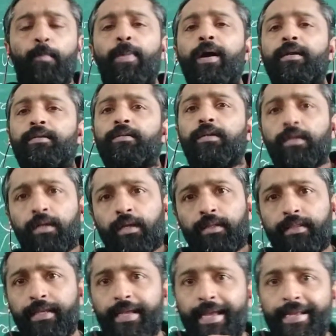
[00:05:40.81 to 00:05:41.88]
But
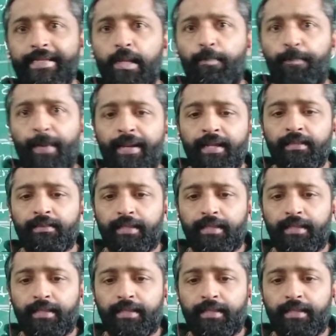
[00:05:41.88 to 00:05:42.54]
the independent